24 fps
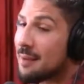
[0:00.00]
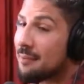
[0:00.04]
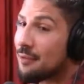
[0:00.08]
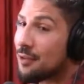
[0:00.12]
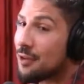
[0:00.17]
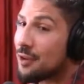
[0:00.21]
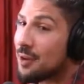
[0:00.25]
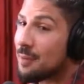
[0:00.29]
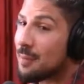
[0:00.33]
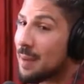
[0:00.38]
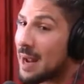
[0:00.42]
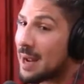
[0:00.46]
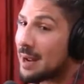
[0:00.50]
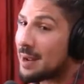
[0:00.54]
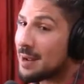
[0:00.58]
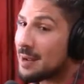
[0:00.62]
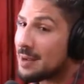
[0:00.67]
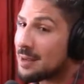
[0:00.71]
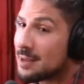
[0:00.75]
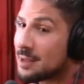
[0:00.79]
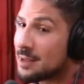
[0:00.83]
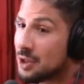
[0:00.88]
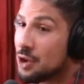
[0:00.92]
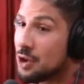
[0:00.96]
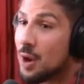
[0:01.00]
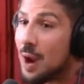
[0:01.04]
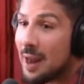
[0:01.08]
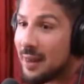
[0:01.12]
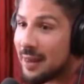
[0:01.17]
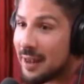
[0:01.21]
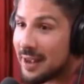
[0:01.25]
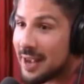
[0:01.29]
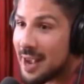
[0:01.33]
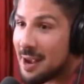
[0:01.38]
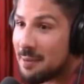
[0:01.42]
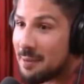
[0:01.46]
for debate, because you know how
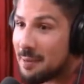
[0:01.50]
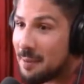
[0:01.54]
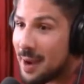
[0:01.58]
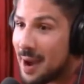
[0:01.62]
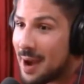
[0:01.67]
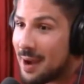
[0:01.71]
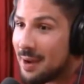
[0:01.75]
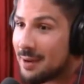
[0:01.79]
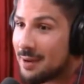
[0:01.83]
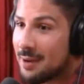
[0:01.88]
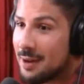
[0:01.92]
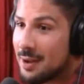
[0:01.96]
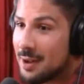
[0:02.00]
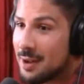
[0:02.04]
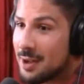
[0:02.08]
that came about?